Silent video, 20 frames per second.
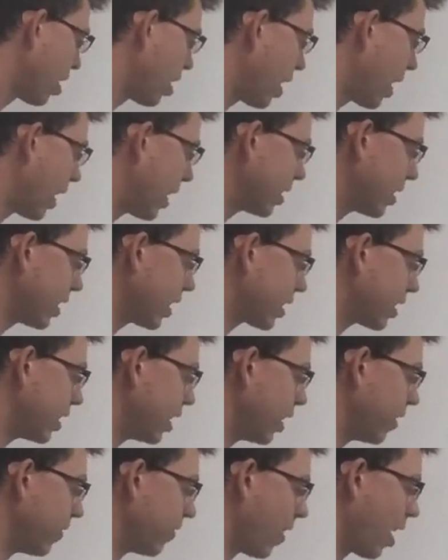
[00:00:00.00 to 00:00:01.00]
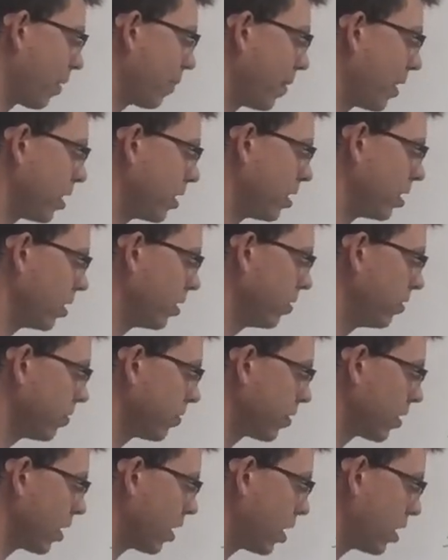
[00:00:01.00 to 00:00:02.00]
And 60 divided by 2
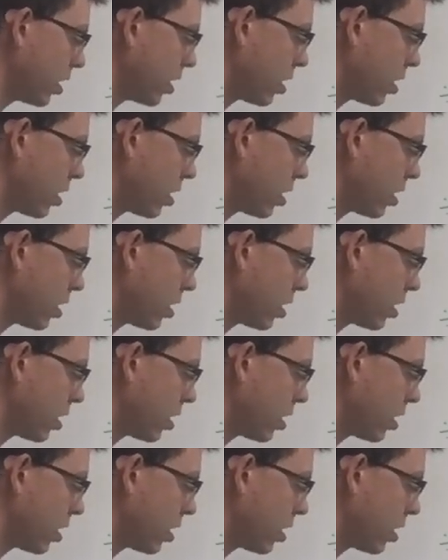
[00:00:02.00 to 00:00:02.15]
is